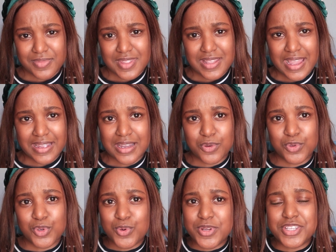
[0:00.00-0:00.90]
Like, I
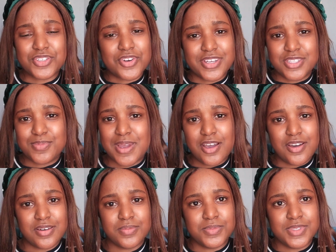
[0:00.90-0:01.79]
would always cross my
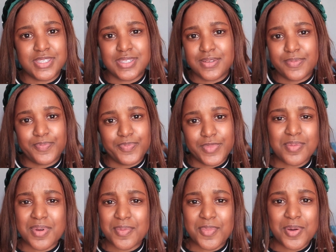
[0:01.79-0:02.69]
arms.
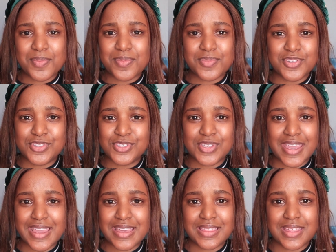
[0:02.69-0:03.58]
My mom used to
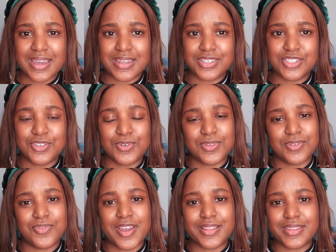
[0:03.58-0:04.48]
hate that,
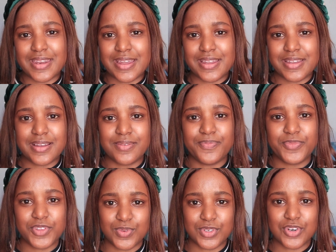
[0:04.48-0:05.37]
the fact that I
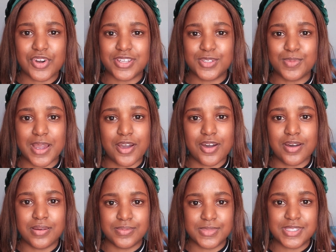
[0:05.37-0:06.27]
would cross my
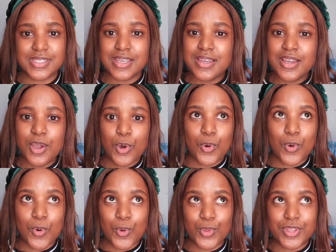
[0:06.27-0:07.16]
arms
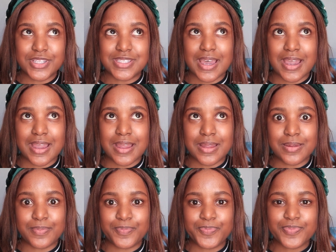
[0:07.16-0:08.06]
all the
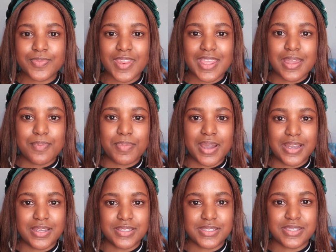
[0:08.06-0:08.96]
time.
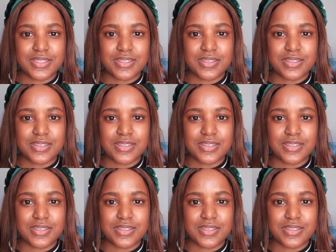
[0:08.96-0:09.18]
But